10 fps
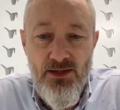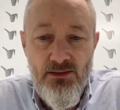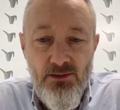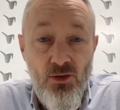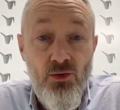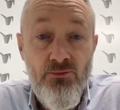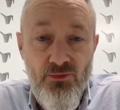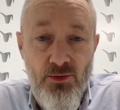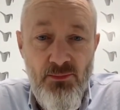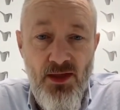learn
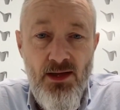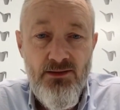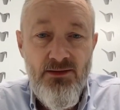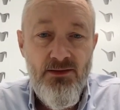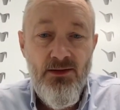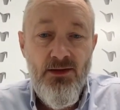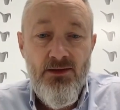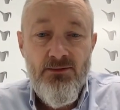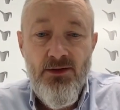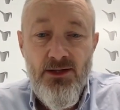from that,
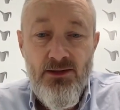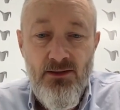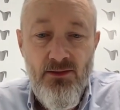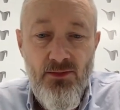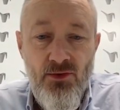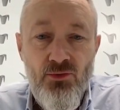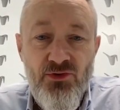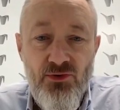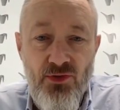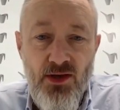right? Those
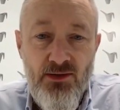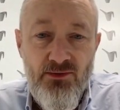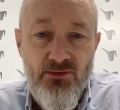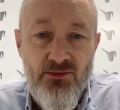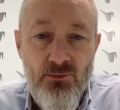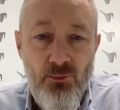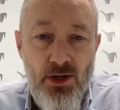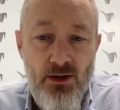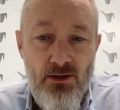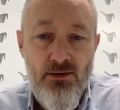are things
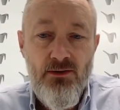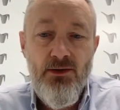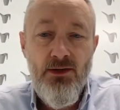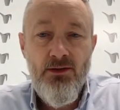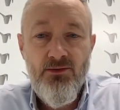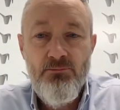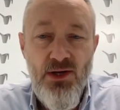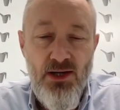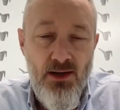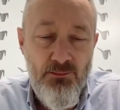where it
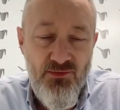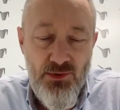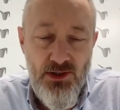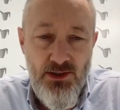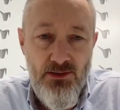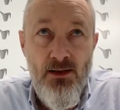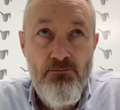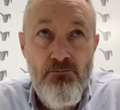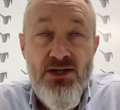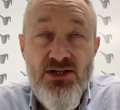becomes really
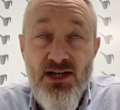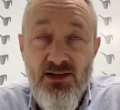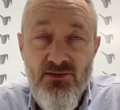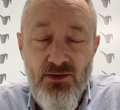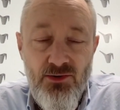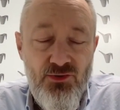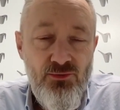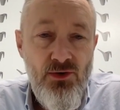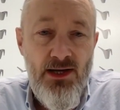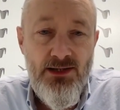much easier
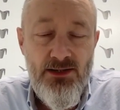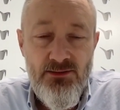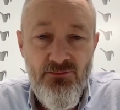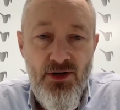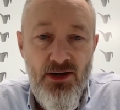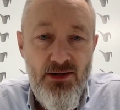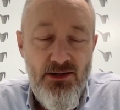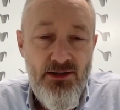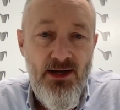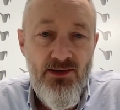to identify
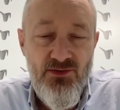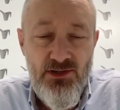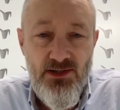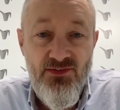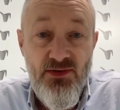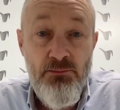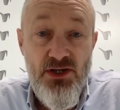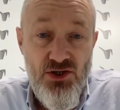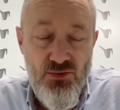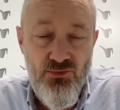and isolate some
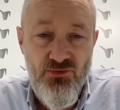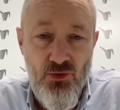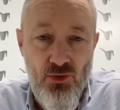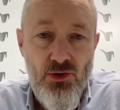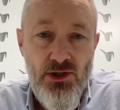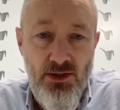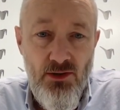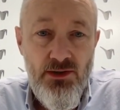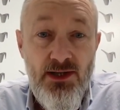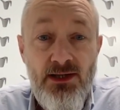issues early
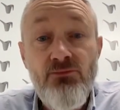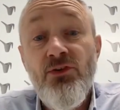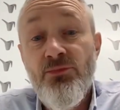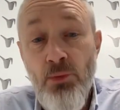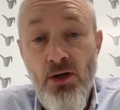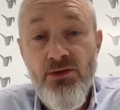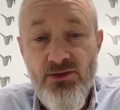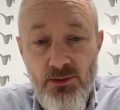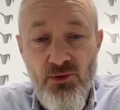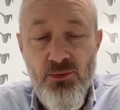on and respond to
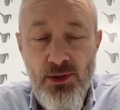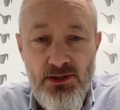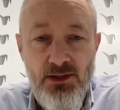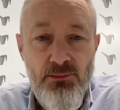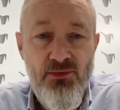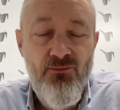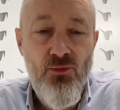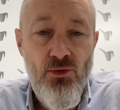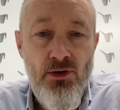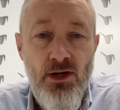them quickly
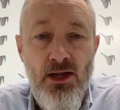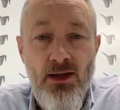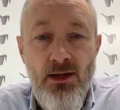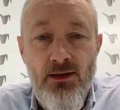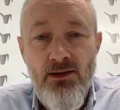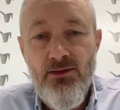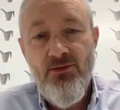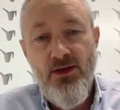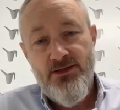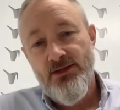before it's
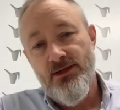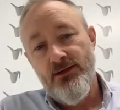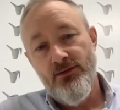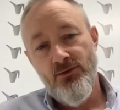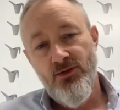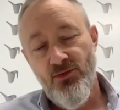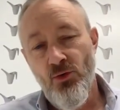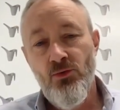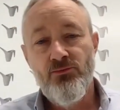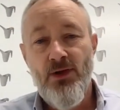actually, this
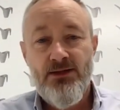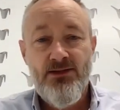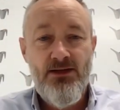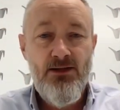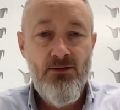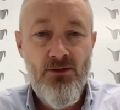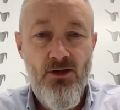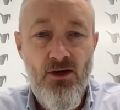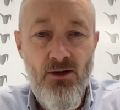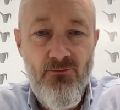whole rat tail
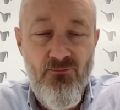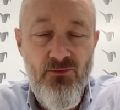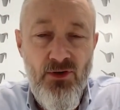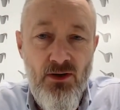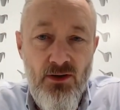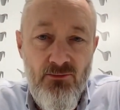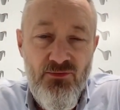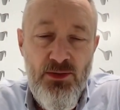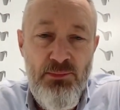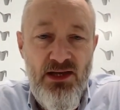of
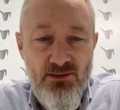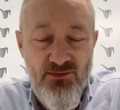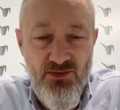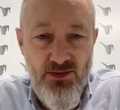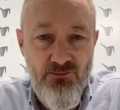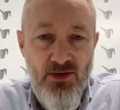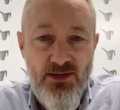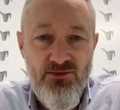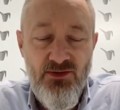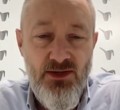dependency
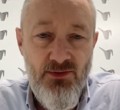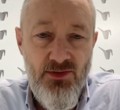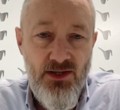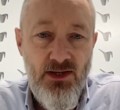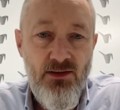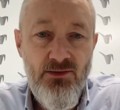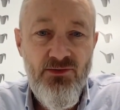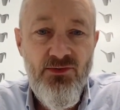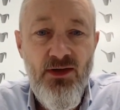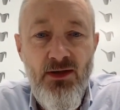effects and everything
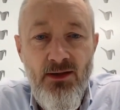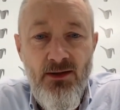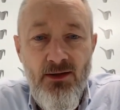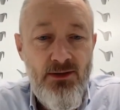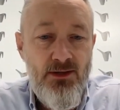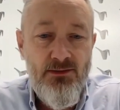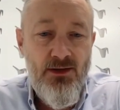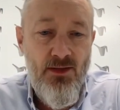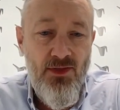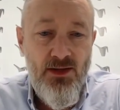else. And
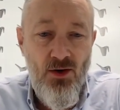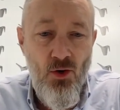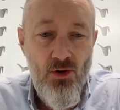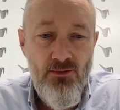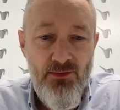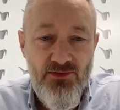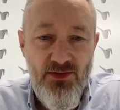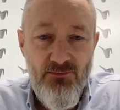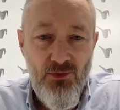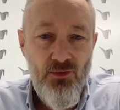I think all of us
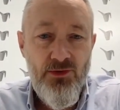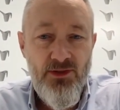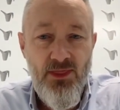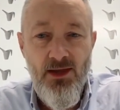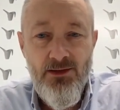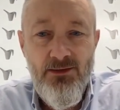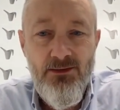have learned that